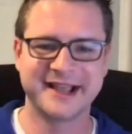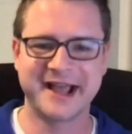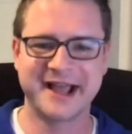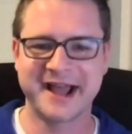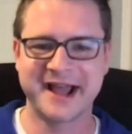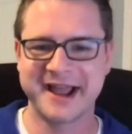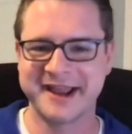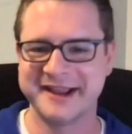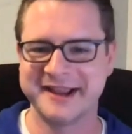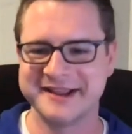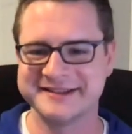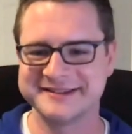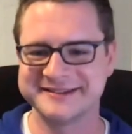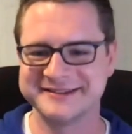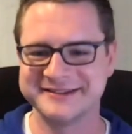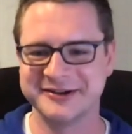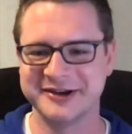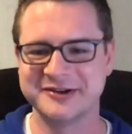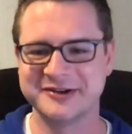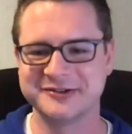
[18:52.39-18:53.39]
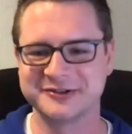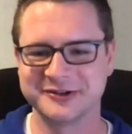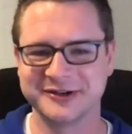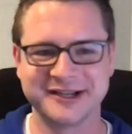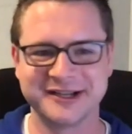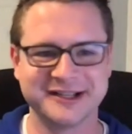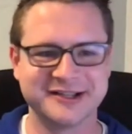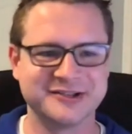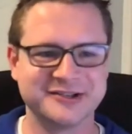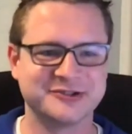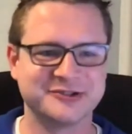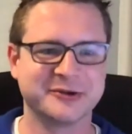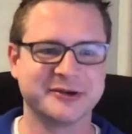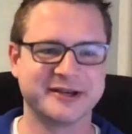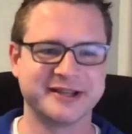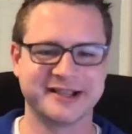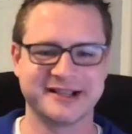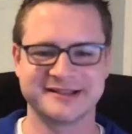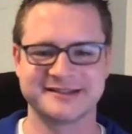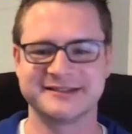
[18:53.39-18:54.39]
hi as they're entering and
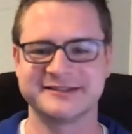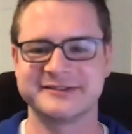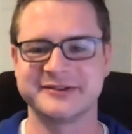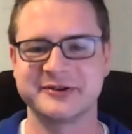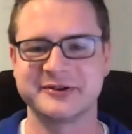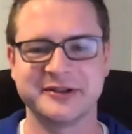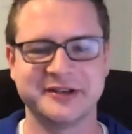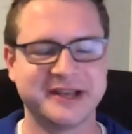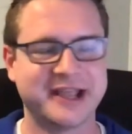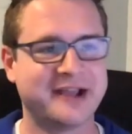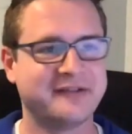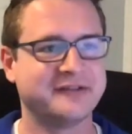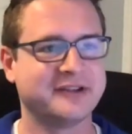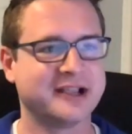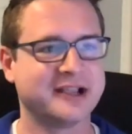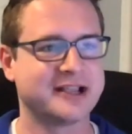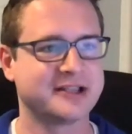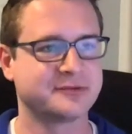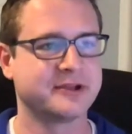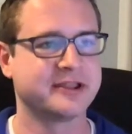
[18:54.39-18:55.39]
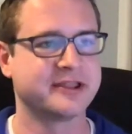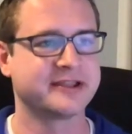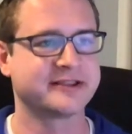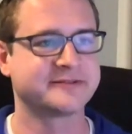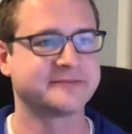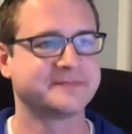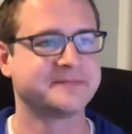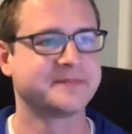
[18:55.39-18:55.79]
joining us. It's so good to have you guys with us.